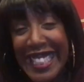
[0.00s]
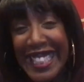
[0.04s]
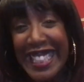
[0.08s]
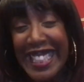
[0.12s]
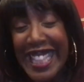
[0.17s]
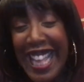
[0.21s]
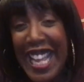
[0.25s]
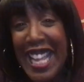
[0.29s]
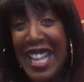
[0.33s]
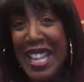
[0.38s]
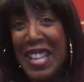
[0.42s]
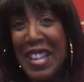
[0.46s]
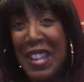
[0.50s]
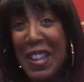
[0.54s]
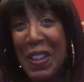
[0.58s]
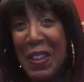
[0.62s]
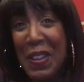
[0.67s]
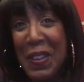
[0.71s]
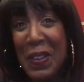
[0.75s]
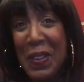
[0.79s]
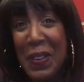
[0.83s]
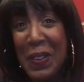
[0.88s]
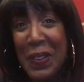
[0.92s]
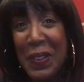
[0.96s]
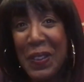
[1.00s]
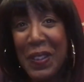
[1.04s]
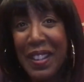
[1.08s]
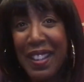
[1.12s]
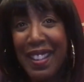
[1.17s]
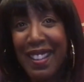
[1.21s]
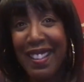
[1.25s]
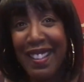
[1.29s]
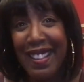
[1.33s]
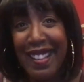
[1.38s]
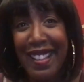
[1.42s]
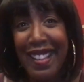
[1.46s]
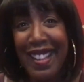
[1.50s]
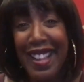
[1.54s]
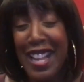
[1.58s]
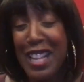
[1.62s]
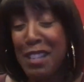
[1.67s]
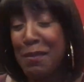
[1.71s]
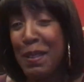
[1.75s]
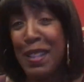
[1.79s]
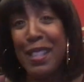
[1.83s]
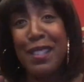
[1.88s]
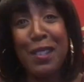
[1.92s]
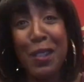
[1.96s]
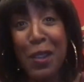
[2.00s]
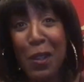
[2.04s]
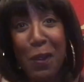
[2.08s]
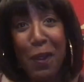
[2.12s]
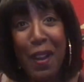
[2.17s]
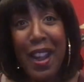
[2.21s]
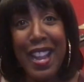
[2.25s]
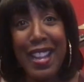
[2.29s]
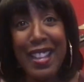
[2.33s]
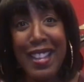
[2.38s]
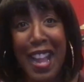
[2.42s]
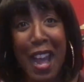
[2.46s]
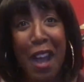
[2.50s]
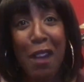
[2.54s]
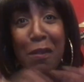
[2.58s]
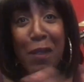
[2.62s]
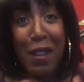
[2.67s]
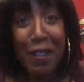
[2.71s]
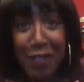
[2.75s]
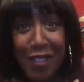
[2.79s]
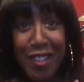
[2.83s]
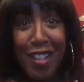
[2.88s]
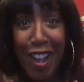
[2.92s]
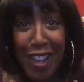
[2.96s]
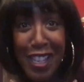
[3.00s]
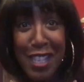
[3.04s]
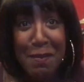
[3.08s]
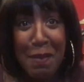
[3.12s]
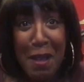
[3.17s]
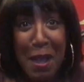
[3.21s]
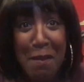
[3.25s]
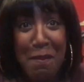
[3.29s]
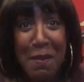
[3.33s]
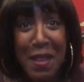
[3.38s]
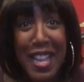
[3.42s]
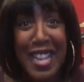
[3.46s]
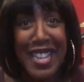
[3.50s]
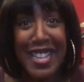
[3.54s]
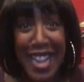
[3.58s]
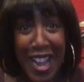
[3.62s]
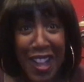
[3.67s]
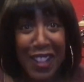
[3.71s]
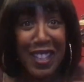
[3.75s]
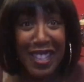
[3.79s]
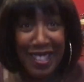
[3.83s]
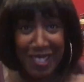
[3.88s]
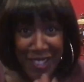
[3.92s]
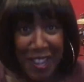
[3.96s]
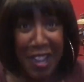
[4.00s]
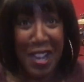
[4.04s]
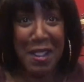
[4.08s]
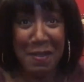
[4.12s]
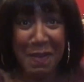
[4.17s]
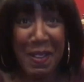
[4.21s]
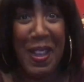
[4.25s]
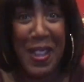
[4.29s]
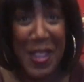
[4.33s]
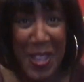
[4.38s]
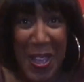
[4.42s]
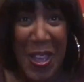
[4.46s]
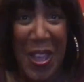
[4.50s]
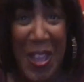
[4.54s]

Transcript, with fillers: This Thank you. such a pleasure. It's been so great. Now we've talked about me. Now let's talk about you.